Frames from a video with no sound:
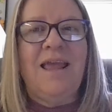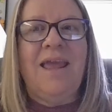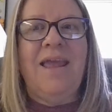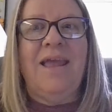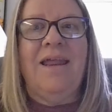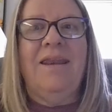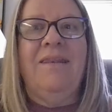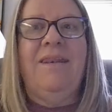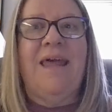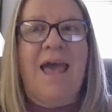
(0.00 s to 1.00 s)

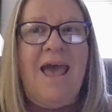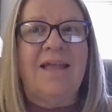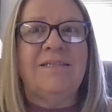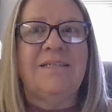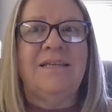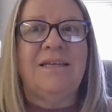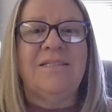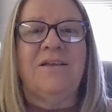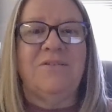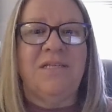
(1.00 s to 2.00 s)
And that
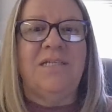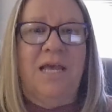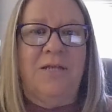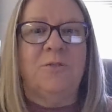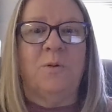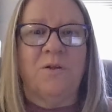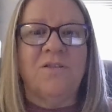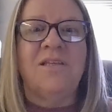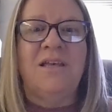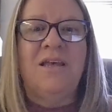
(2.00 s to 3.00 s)
is those
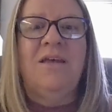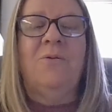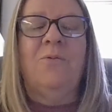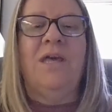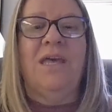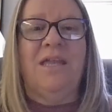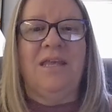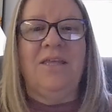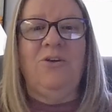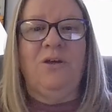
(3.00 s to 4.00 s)
intangibles,
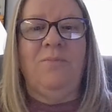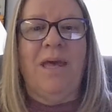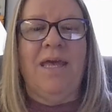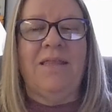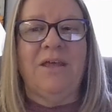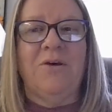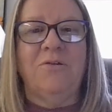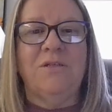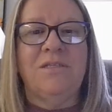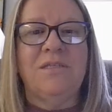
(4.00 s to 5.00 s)
when you can make
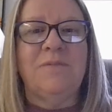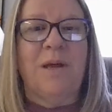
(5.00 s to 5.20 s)
those